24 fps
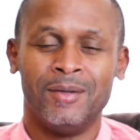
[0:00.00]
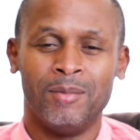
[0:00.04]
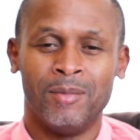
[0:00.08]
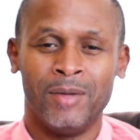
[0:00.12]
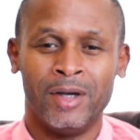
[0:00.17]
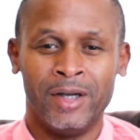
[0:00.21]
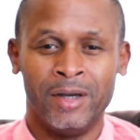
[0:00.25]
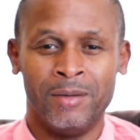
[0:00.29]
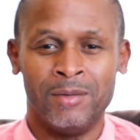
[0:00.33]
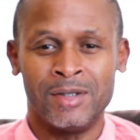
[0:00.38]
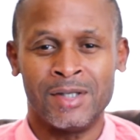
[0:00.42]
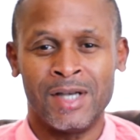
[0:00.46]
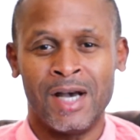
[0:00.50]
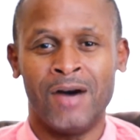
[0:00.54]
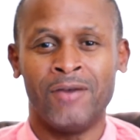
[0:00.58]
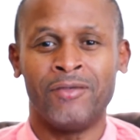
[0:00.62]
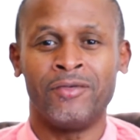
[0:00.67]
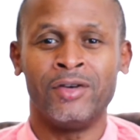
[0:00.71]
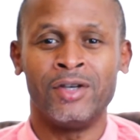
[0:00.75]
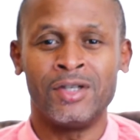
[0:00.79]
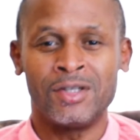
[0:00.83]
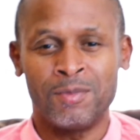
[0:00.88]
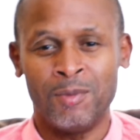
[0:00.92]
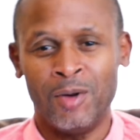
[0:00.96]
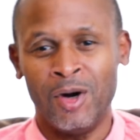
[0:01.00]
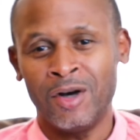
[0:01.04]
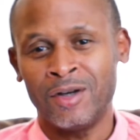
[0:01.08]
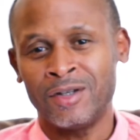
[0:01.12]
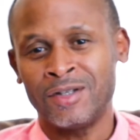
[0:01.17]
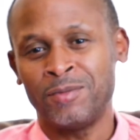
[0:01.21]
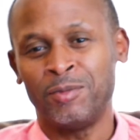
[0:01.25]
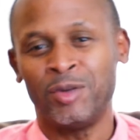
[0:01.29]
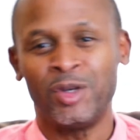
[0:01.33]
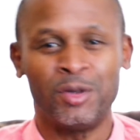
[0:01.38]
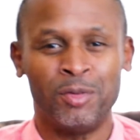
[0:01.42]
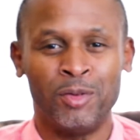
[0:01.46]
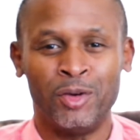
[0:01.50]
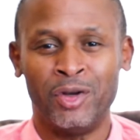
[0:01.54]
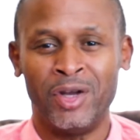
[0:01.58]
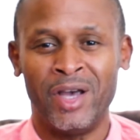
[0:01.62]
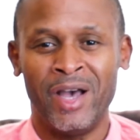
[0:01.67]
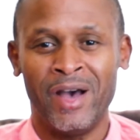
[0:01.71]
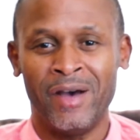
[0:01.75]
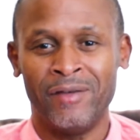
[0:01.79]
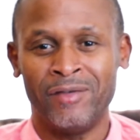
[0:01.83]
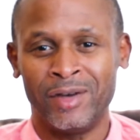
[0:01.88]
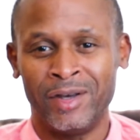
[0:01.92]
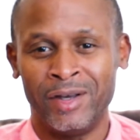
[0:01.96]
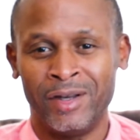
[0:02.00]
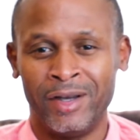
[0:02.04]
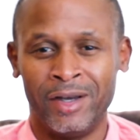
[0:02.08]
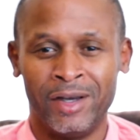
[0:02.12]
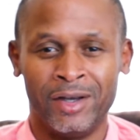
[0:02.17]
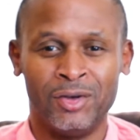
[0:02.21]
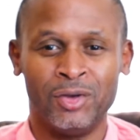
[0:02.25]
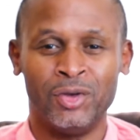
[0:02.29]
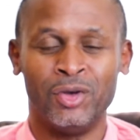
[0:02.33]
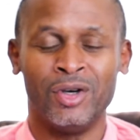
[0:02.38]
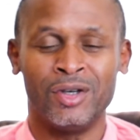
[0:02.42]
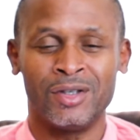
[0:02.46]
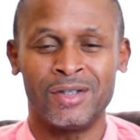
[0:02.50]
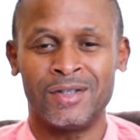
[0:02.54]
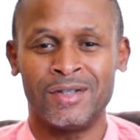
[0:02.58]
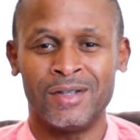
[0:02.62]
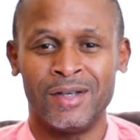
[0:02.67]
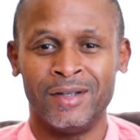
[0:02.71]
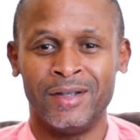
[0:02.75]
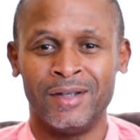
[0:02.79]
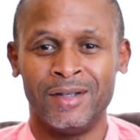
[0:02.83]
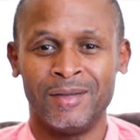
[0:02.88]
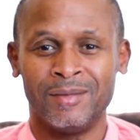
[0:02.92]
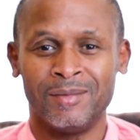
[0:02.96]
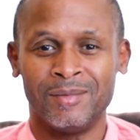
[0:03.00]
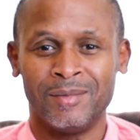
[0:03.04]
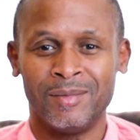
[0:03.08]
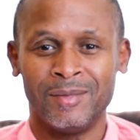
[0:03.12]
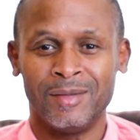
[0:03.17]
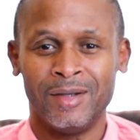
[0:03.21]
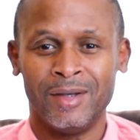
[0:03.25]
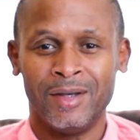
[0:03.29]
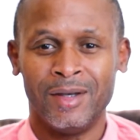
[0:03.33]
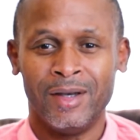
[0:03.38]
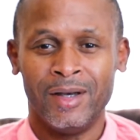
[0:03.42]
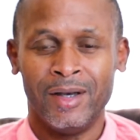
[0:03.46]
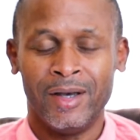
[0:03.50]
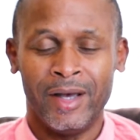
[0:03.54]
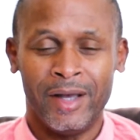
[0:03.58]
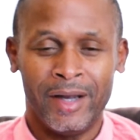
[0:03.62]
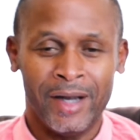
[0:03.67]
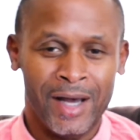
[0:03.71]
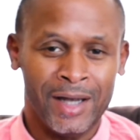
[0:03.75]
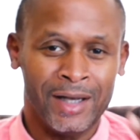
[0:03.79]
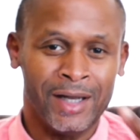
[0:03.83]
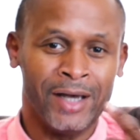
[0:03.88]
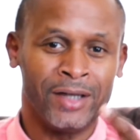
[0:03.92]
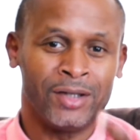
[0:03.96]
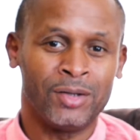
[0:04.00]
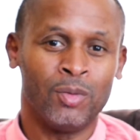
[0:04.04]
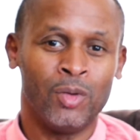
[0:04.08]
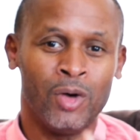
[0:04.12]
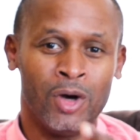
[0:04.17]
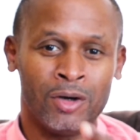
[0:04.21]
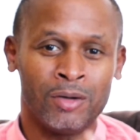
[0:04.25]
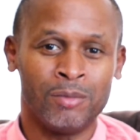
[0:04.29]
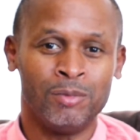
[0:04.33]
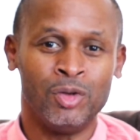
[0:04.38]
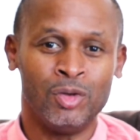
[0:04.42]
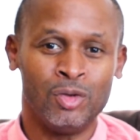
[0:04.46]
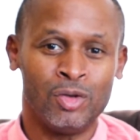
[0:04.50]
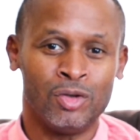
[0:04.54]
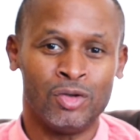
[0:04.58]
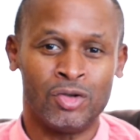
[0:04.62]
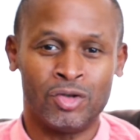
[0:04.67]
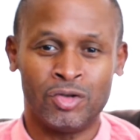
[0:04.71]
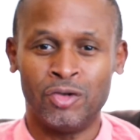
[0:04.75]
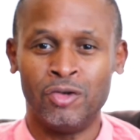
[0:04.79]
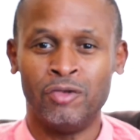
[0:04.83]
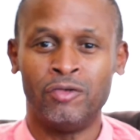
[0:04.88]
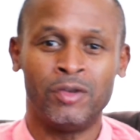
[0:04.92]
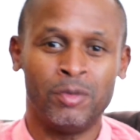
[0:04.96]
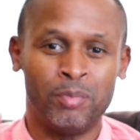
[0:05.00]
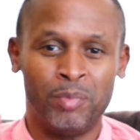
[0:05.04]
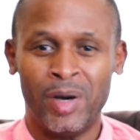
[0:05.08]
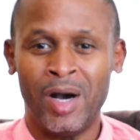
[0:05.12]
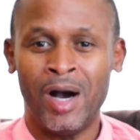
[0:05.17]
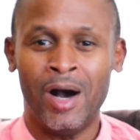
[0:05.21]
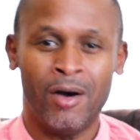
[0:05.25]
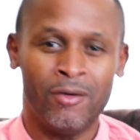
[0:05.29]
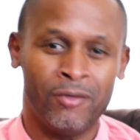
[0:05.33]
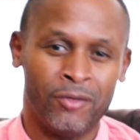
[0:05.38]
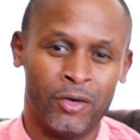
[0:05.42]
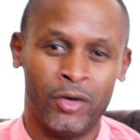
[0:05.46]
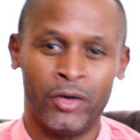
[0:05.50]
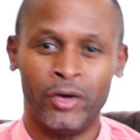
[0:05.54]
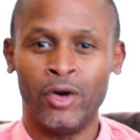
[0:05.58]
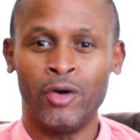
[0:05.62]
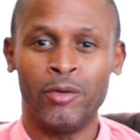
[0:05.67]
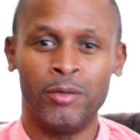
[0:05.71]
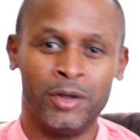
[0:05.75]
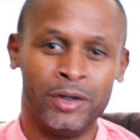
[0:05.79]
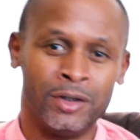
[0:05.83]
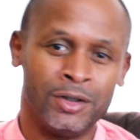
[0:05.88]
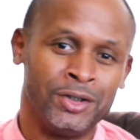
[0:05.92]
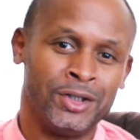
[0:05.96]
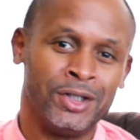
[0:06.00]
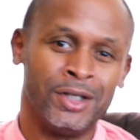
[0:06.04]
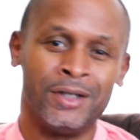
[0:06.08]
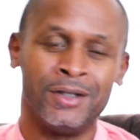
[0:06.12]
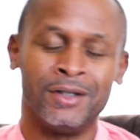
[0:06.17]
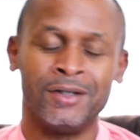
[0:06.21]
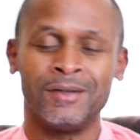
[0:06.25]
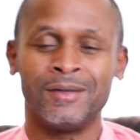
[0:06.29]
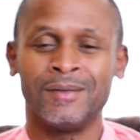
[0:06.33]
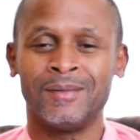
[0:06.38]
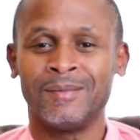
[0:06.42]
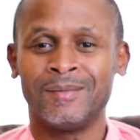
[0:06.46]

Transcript: My name is Alpheaus Marcus. I'm a community advocate here in New York City. And I'd like to welcome you to Truth to Power for an Urban Agenda.